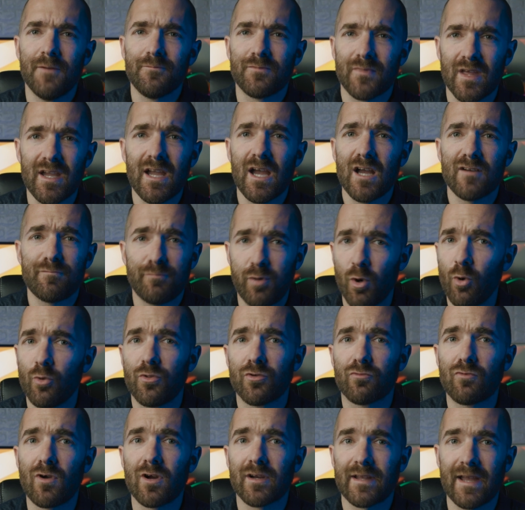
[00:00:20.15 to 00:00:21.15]
They have pulled
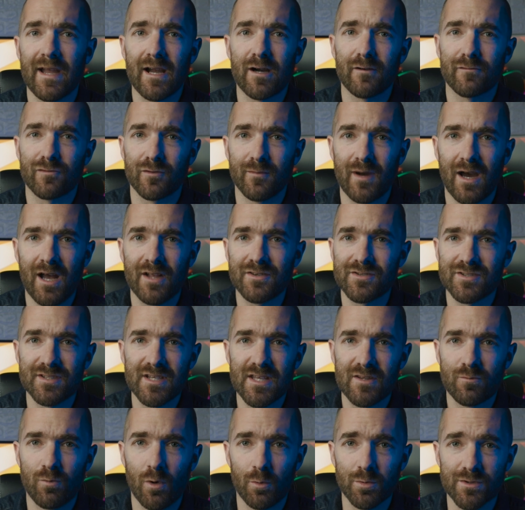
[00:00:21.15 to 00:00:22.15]
the rug out from
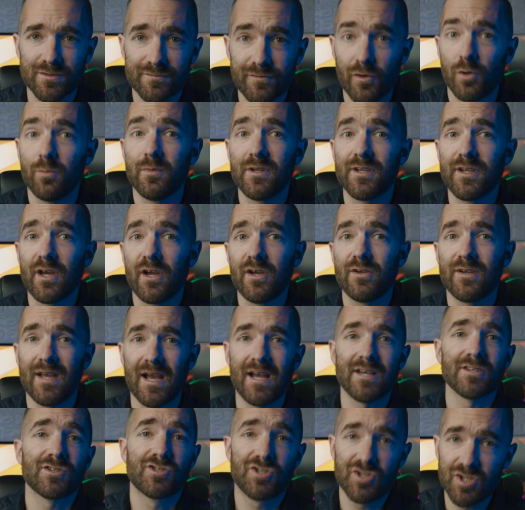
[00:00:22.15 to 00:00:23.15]
underneath what was formerly known
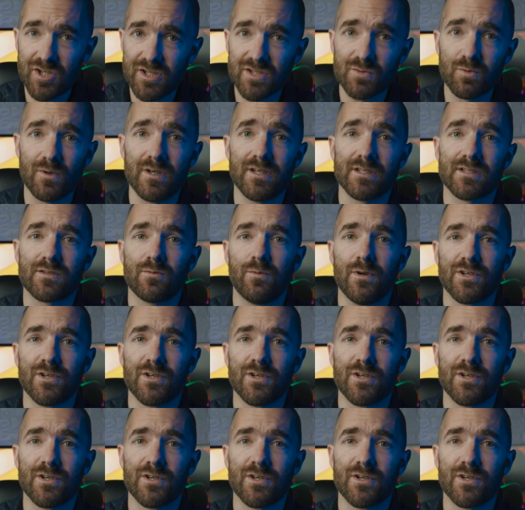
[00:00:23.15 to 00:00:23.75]
as G Suite,